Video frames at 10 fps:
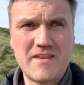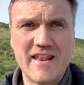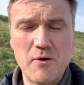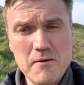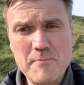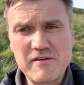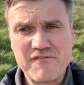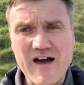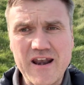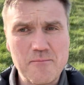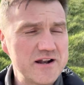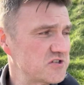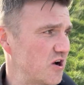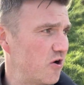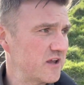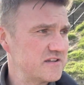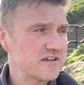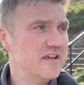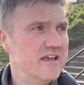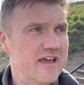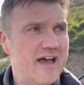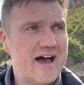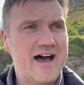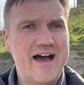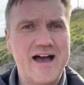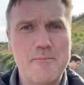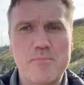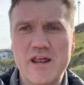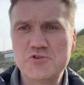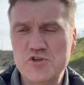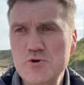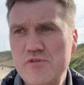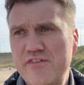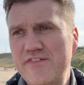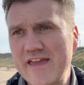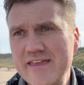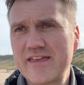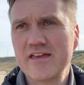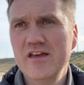I'm a big fan of Matt Targett, but I do think